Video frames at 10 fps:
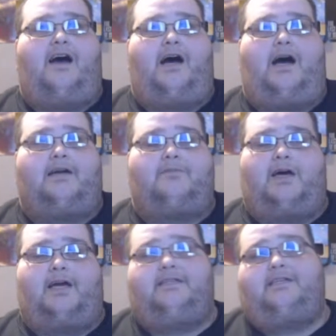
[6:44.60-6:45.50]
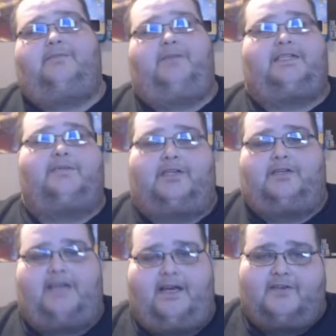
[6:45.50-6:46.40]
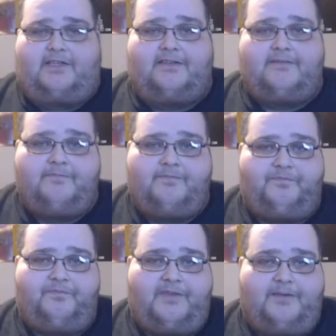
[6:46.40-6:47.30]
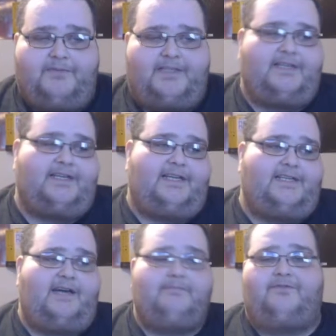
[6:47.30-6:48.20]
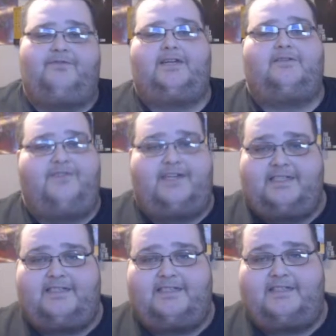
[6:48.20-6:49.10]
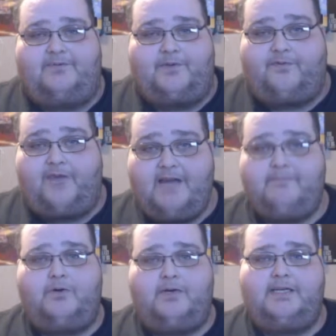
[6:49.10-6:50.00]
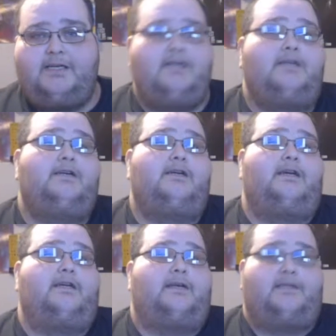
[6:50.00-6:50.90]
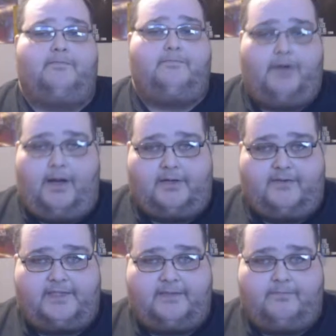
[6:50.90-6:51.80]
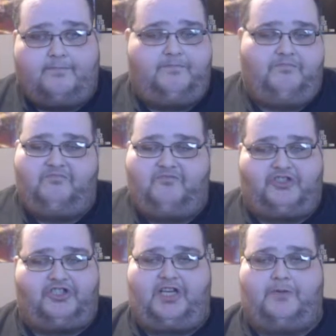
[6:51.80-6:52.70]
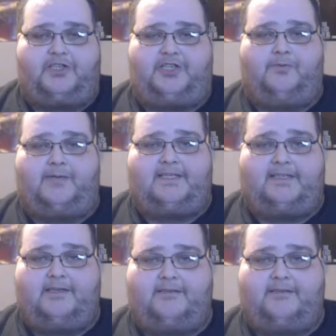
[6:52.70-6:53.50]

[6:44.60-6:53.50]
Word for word: I, I think it makes him a good character. But then again, I'm a Final Fantasy VII fanboy, and I am proud of it. Say what you must.